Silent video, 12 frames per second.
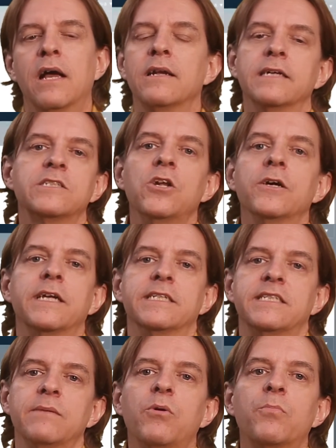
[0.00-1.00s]
Let's look at a
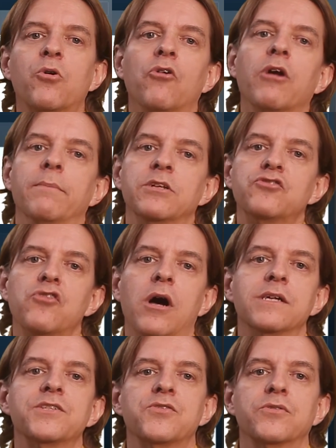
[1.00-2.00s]
simple program to draw
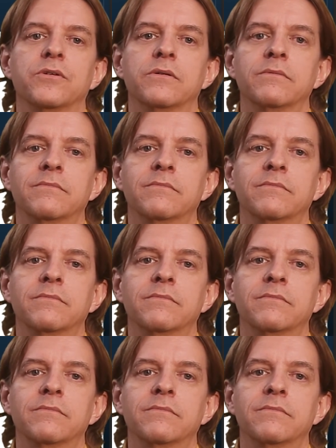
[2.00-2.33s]
a circle.